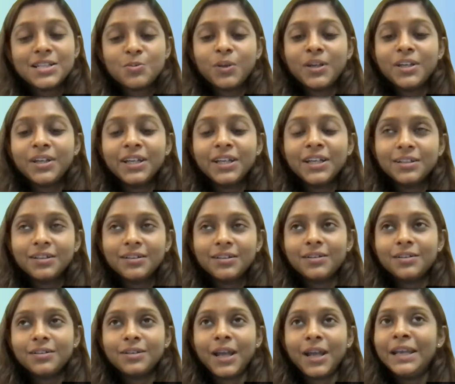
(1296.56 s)
yes, we need
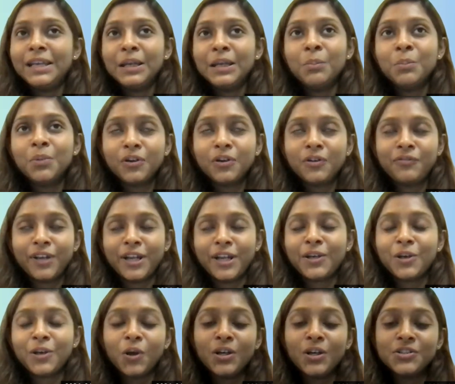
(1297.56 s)
a number of
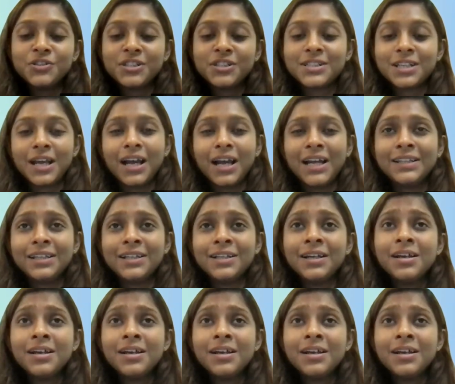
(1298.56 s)
technologies. I think